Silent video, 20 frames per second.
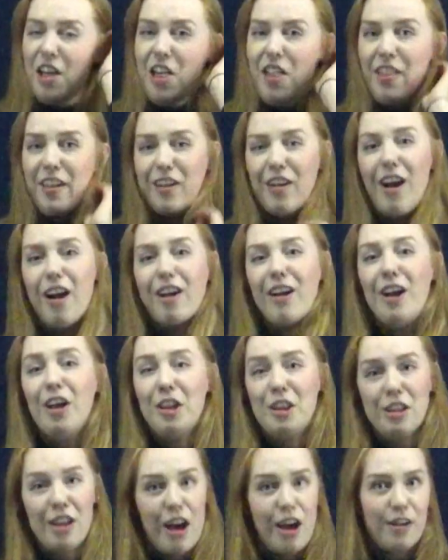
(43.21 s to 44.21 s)
there are a
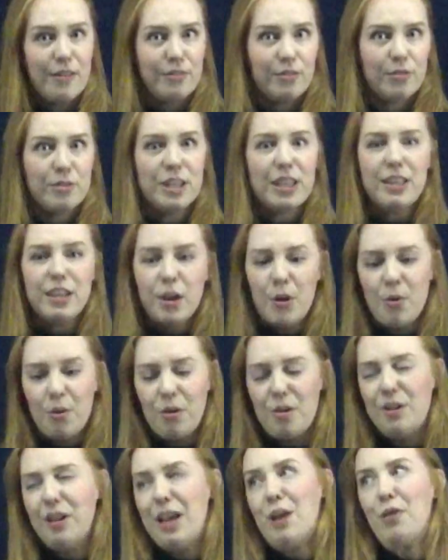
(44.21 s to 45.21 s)
lot of really
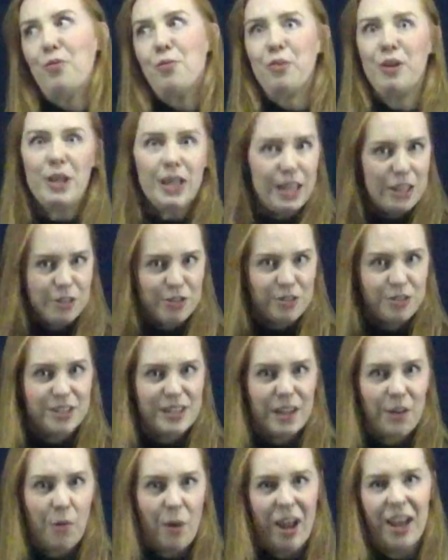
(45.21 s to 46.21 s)
cool and really
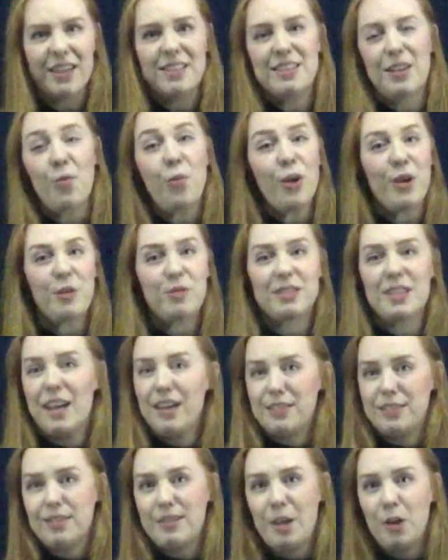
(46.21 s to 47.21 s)
interesting ways that we use
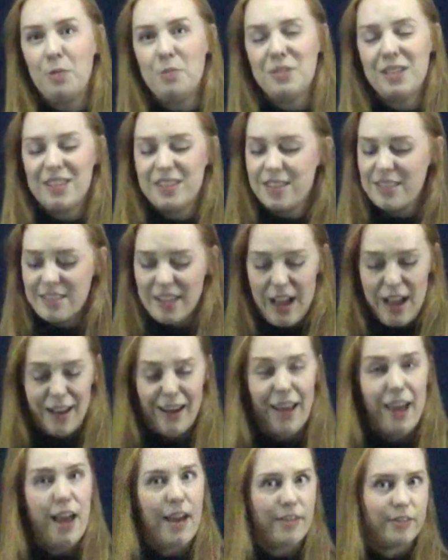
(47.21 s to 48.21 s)
isotopes in
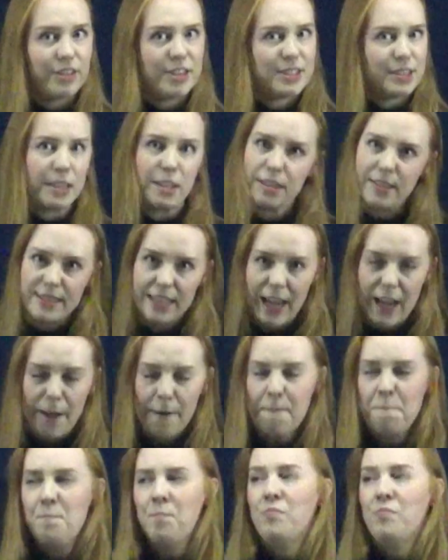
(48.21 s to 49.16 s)
society every single day.